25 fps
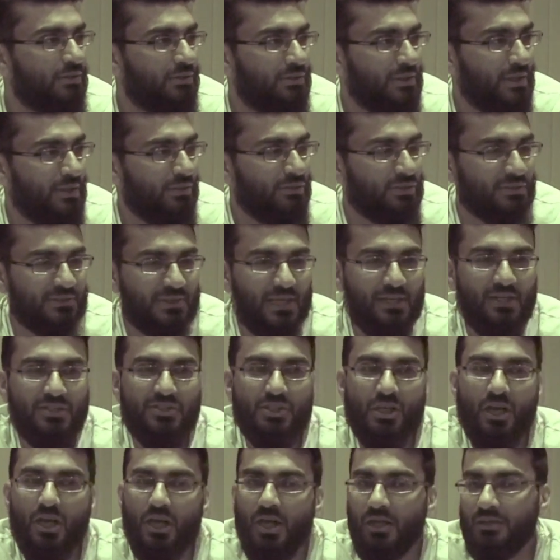to say the
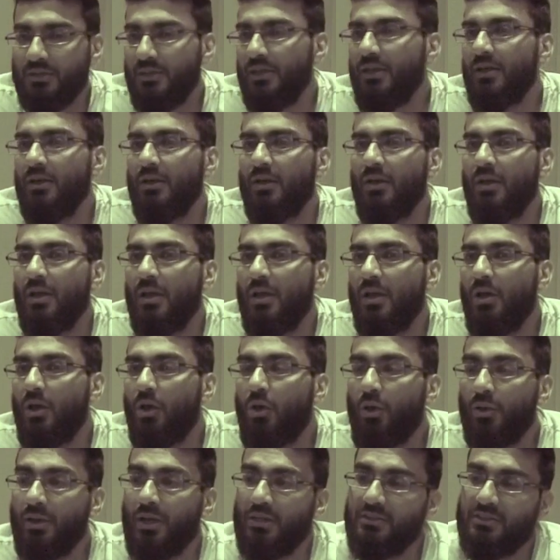shahada
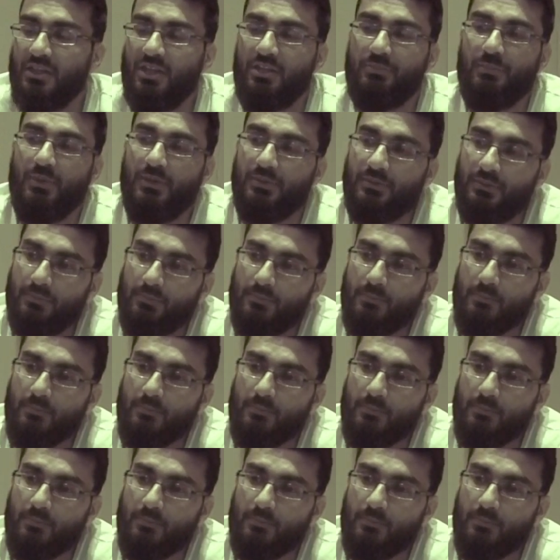on our deathbed.